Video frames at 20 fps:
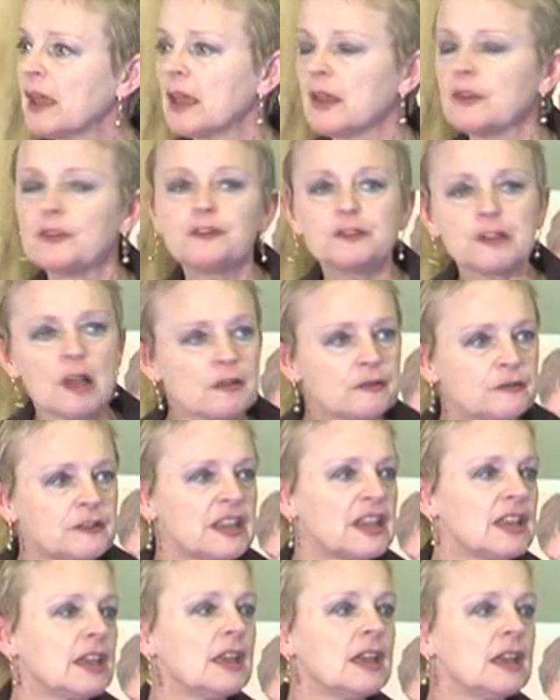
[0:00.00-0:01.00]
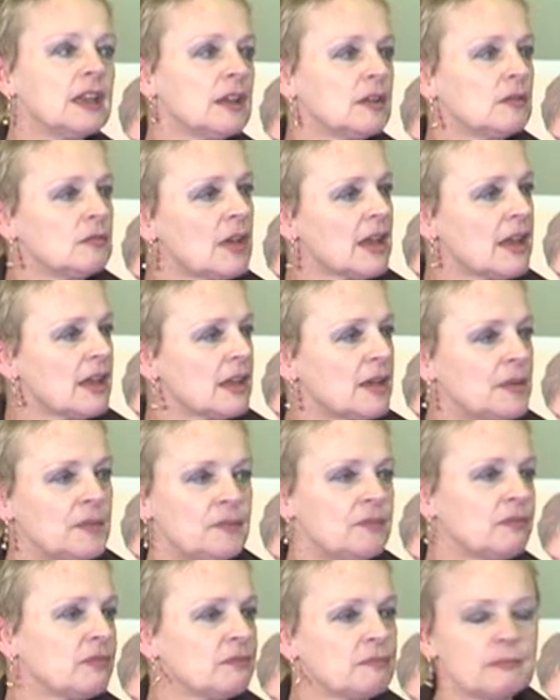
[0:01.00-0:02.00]
fluffy,
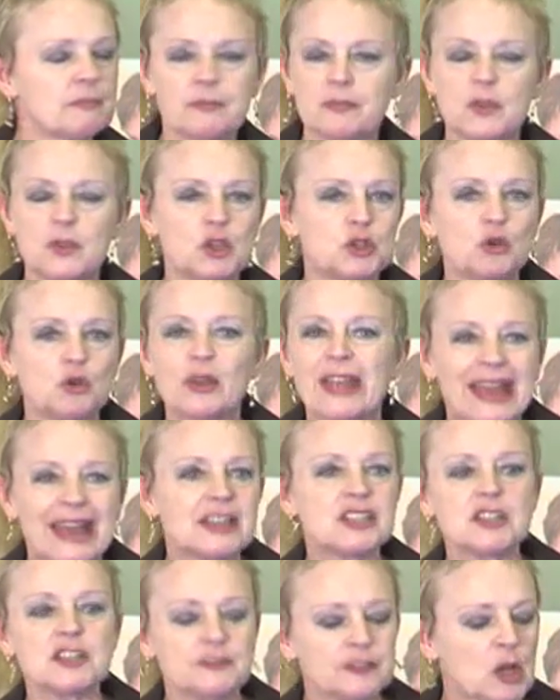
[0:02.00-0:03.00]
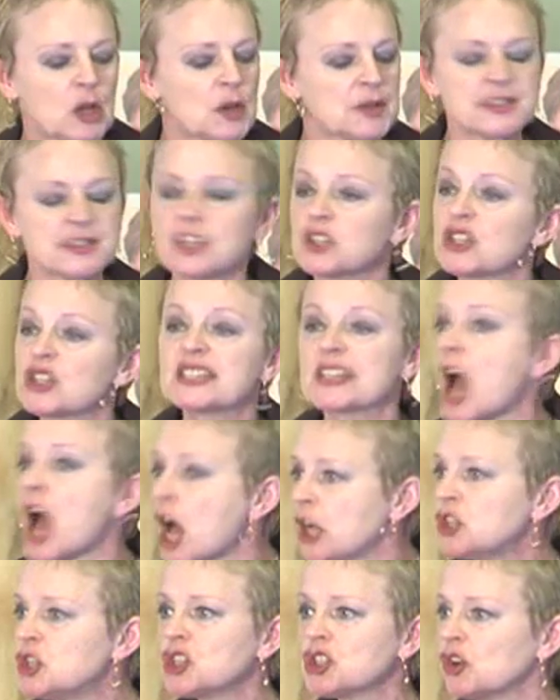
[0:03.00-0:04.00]
candy floss, just a
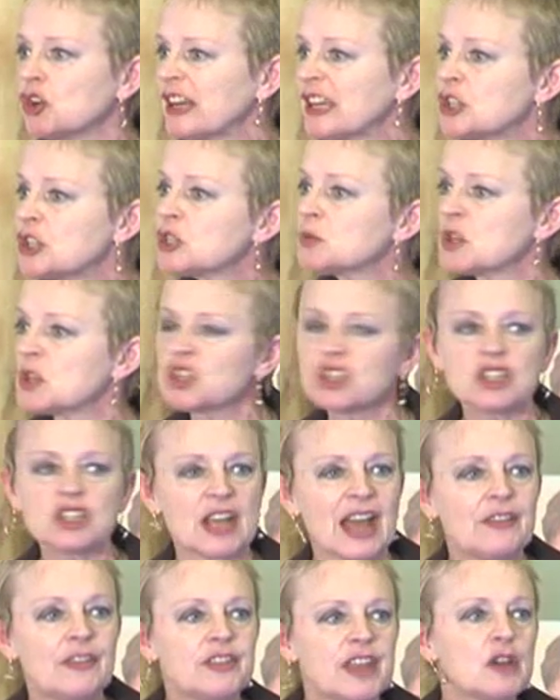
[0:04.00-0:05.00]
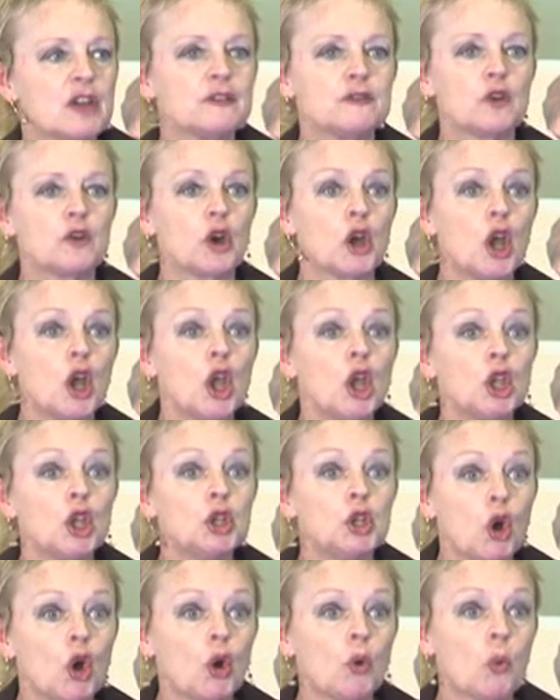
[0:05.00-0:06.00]
hunch or intuition, and therefore
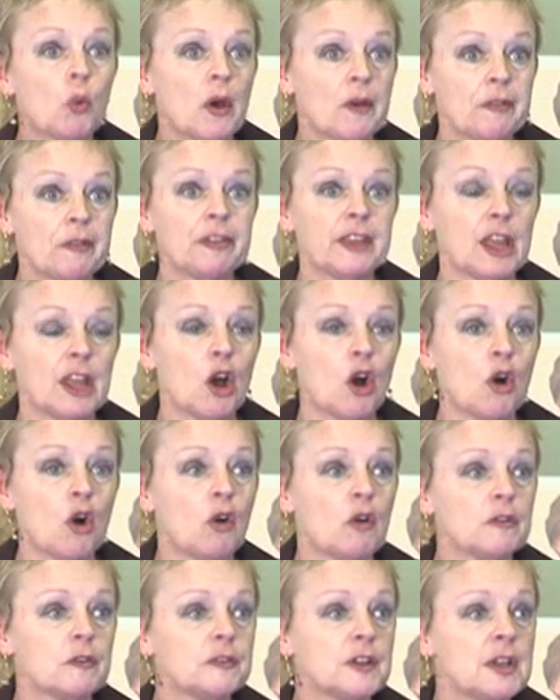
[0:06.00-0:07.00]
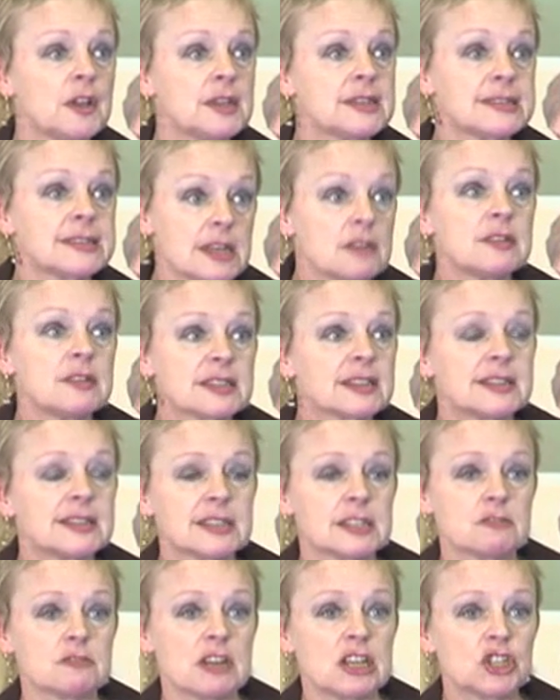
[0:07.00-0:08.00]
not worthy of serious
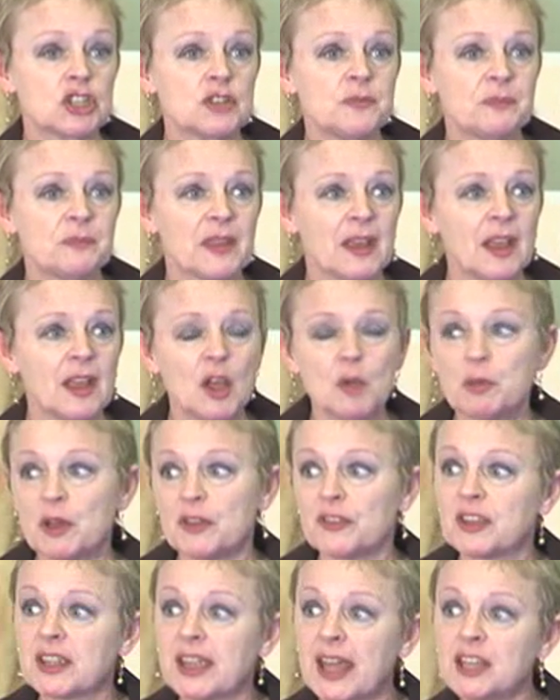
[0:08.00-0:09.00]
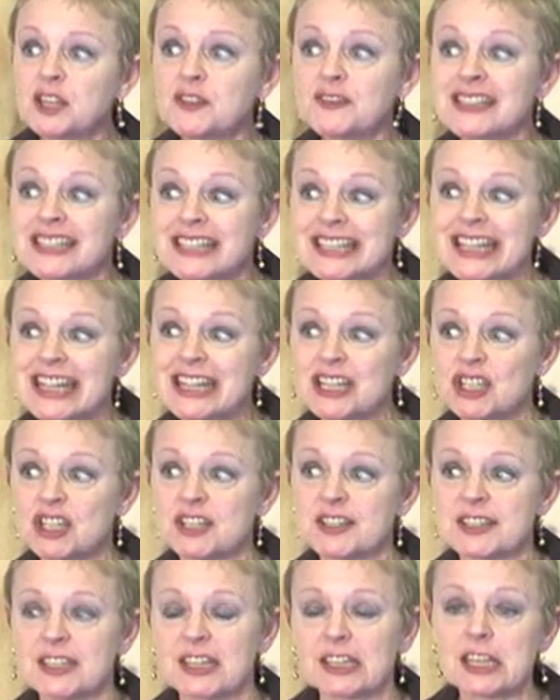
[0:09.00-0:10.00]
consideration. But the kind of
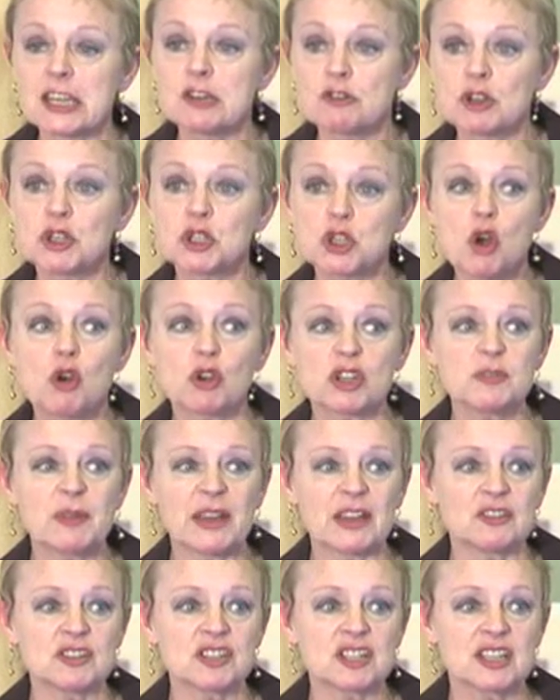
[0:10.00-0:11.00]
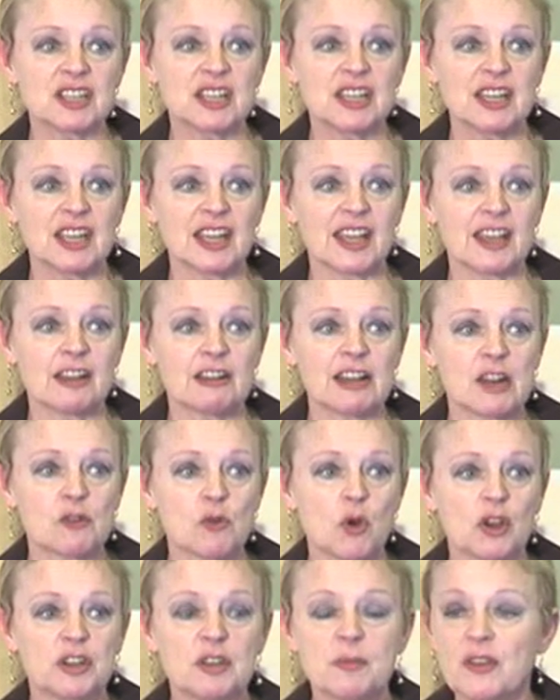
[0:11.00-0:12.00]
indicators that Kieran talked about earlier
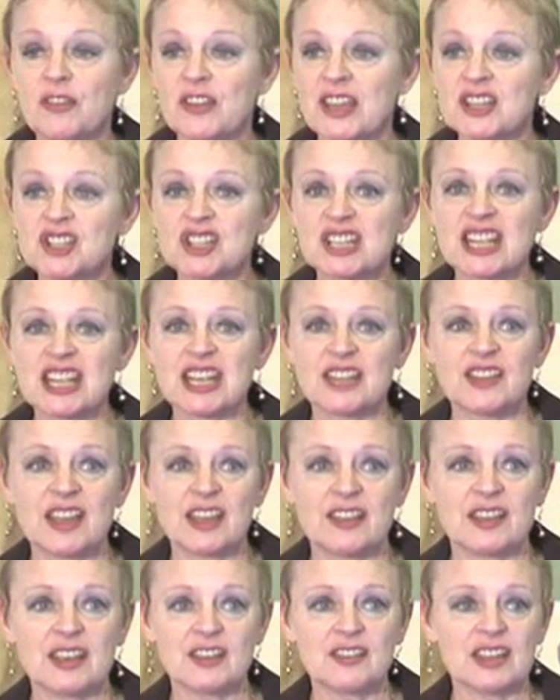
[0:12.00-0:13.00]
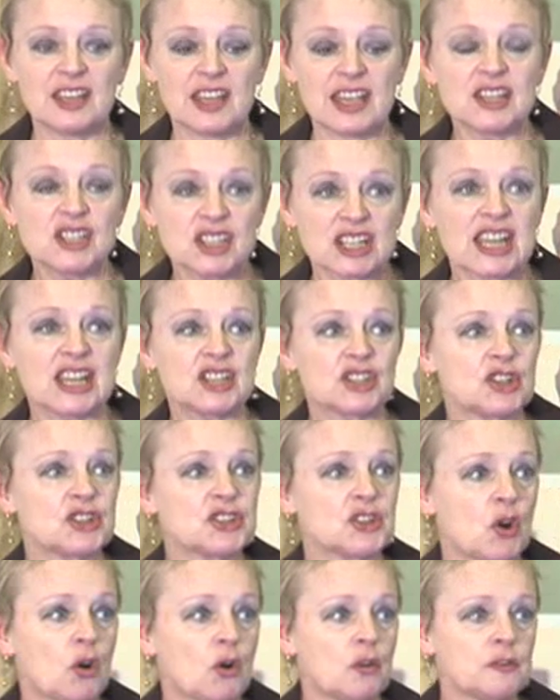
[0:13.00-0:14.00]
on, about the
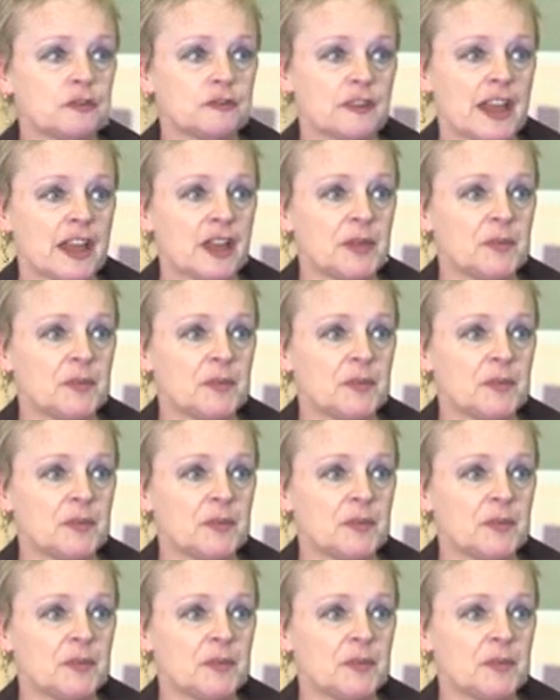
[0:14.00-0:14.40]
indicators of